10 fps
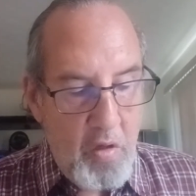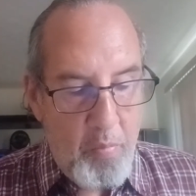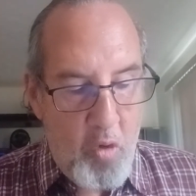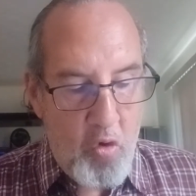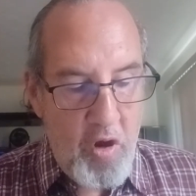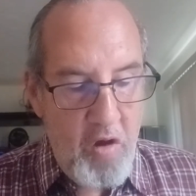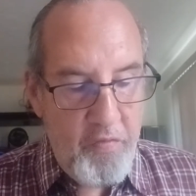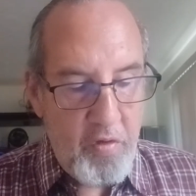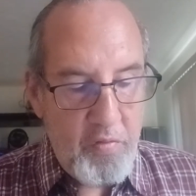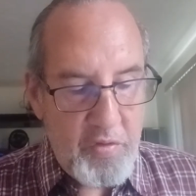
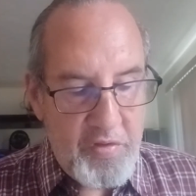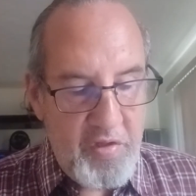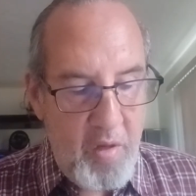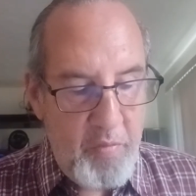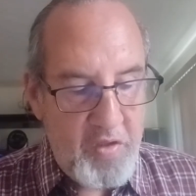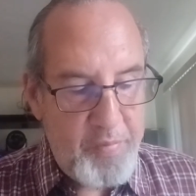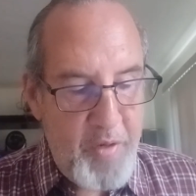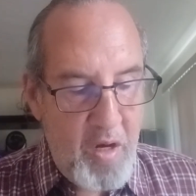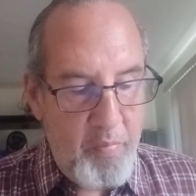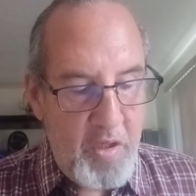Moreover, some
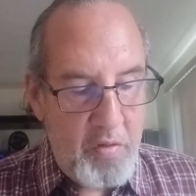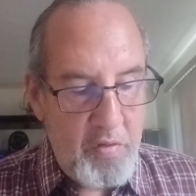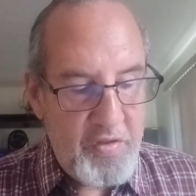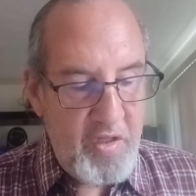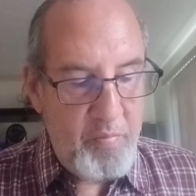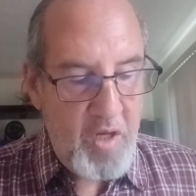experimenters seem